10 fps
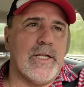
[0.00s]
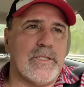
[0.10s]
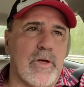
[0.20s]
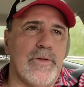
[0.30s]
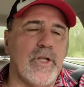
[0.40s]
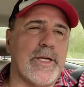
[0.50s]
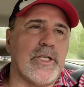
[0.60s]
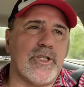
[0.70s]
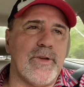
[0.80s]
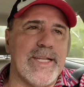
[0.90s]
so if you're
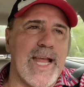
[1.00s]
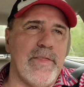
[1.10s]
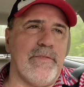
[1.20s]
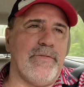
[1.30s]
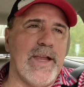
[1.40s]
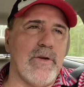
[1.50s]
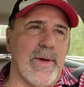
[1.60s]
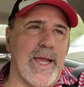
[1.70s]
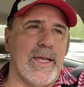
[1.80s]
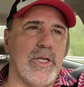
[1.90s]
looking straight down the
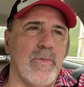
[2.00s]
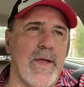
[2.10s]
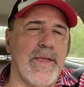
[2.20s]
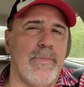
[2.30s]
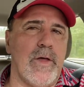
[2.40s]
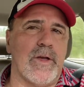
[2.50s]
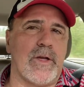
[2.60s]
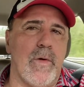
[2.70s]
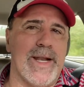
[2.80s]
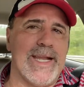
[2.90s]
fairway, you want that ball to
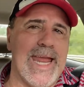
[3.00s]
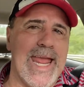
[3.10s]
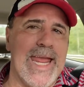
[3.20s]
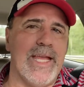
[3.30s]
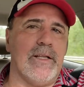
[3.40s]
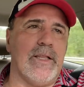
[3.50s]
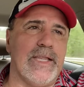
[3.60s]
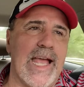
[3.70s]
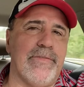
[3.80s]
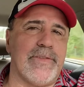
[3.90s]
go at an angle
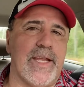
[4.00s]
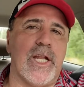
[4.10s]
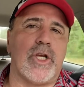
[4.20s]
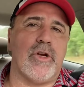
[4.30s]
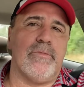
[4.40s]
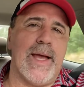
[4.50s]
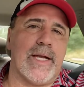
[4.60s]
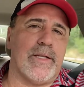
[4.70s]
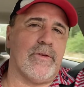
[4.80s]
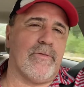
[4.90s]
left and it'll curve
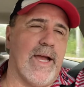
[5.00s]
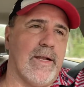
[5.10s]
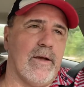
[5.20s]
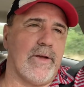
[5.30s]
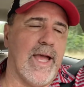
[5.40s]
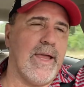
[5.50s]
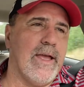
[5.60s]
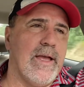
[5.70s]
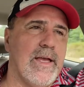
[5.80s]
back to the right, okay?